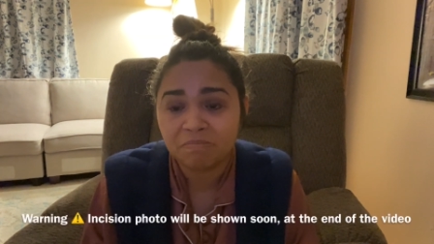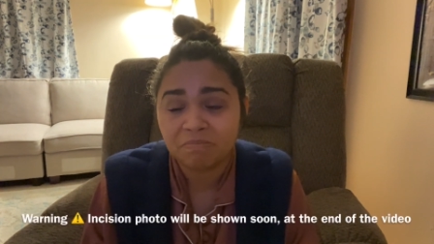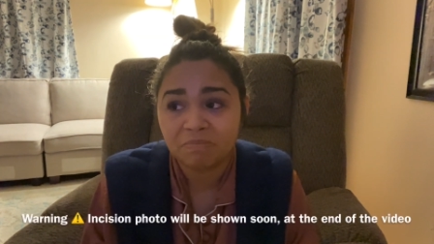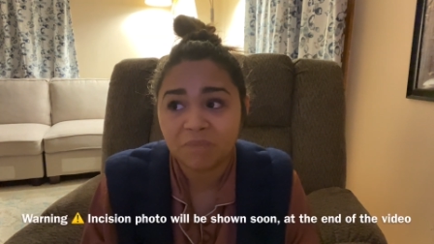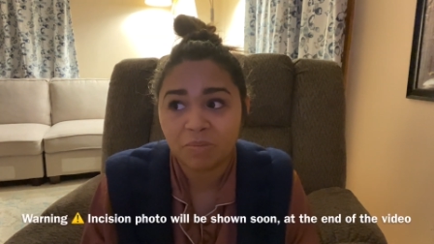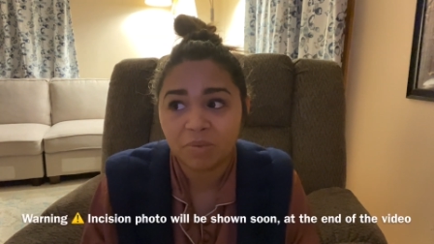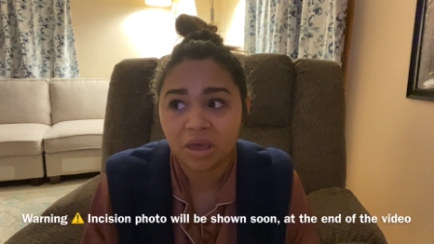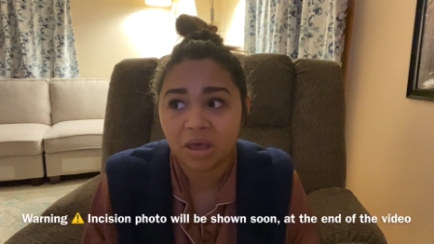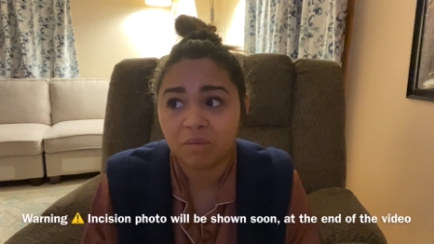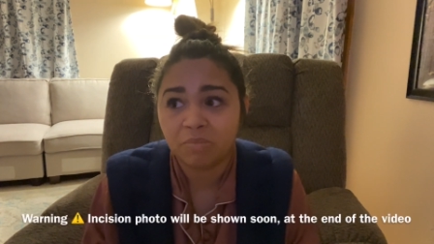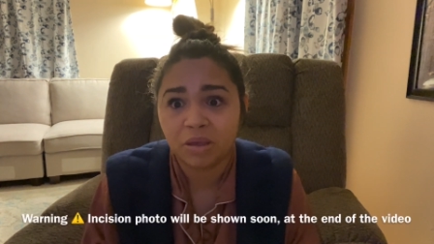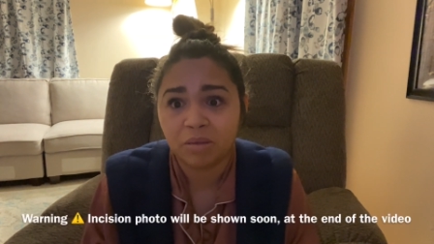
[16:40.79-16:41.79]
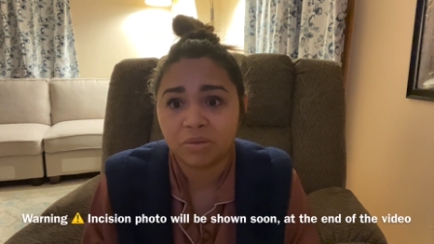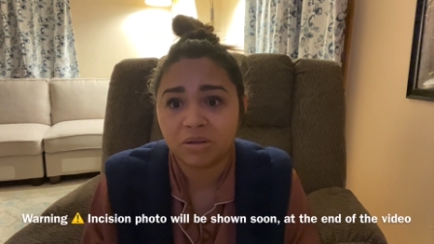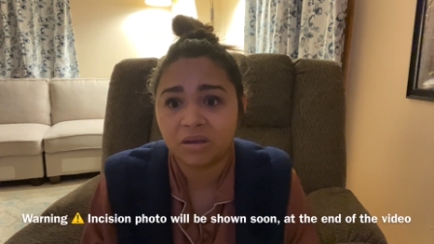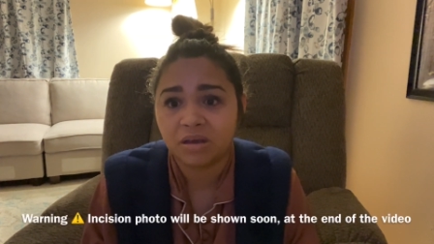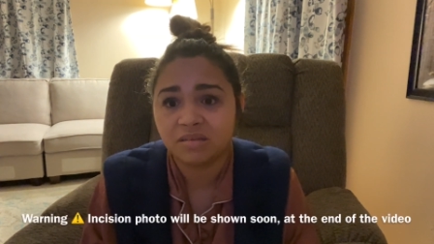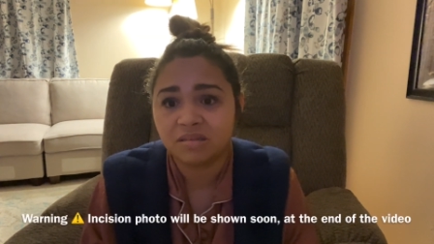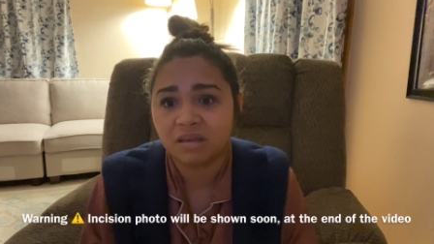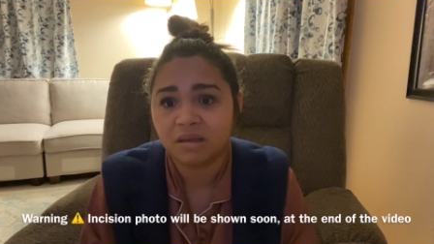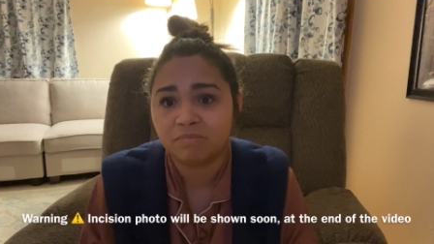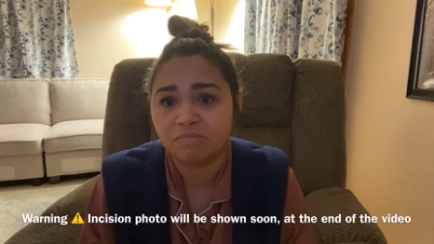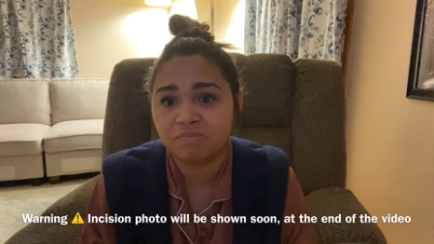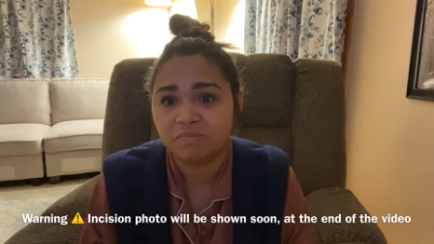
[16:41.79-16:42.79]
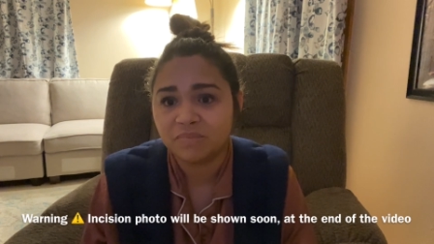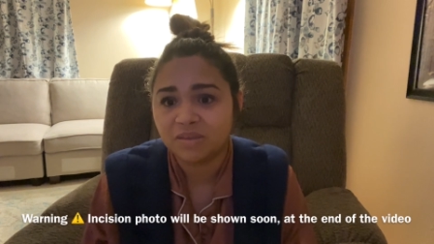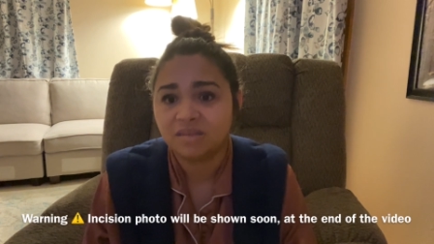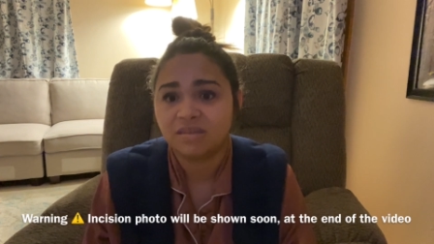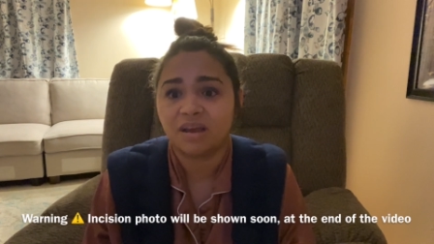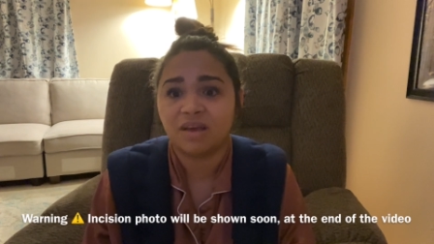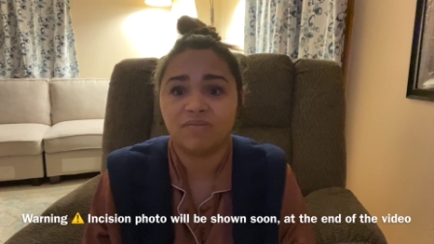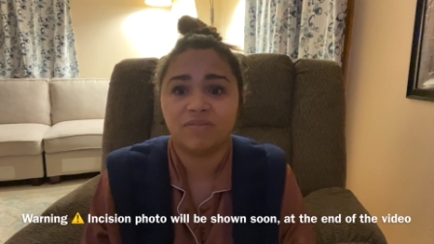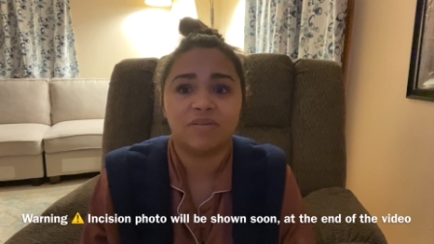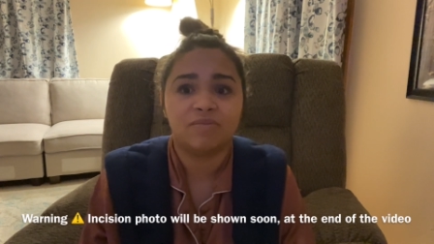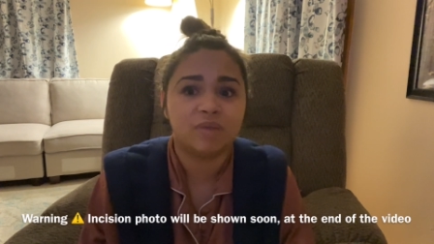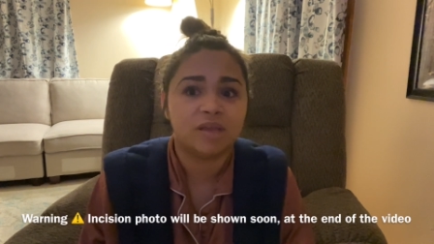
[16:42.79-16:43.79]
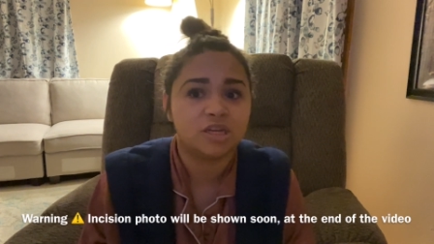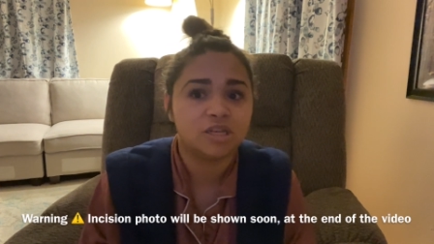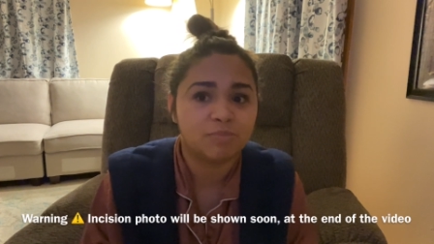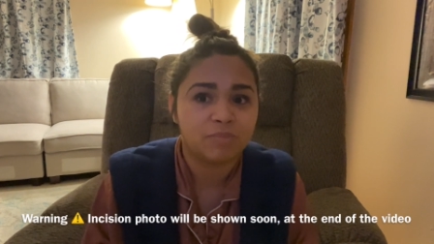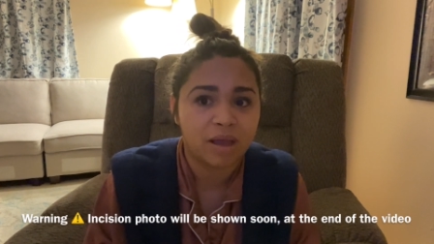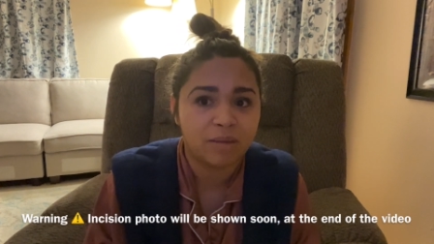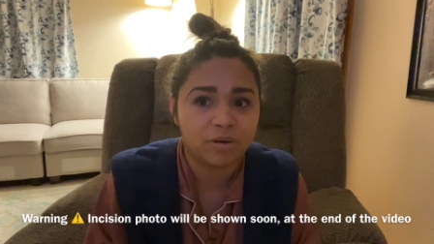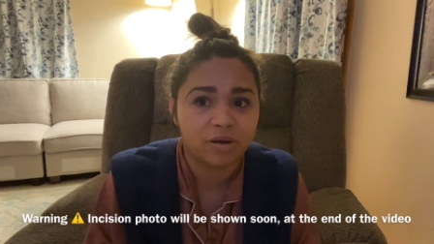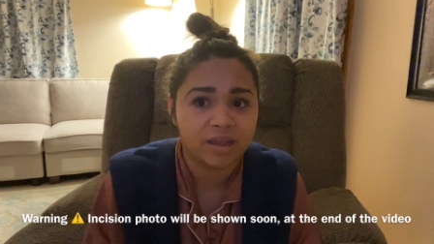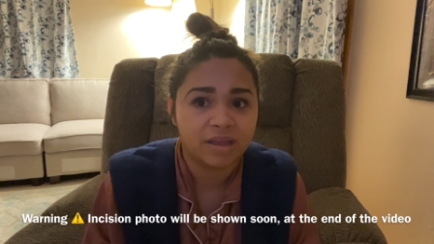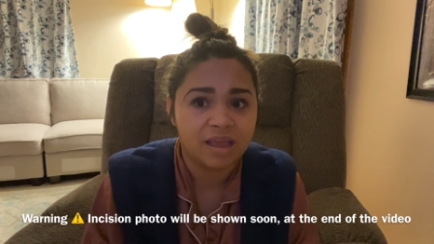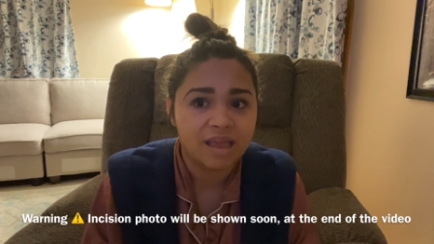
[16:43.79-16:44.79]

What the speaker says: Maybe I'll be able to cut some stuff of me just blabbering